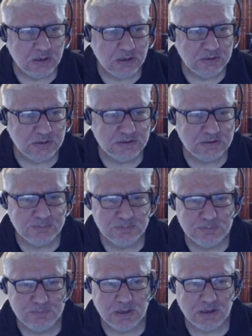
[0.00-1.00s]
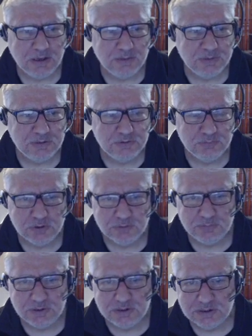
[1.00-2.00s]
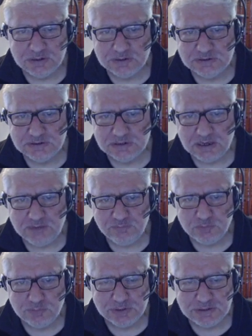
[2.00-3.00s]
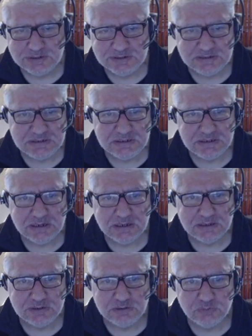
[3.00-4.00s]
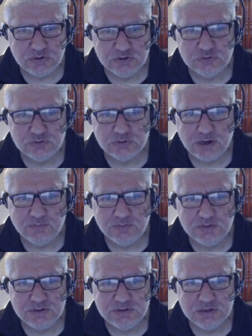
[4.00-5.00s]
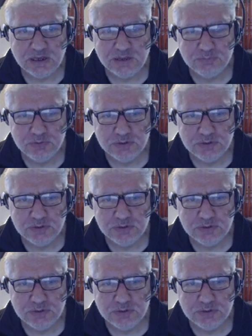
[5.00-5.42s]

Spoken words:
disk benchmark because I replaced the original drive on this. I put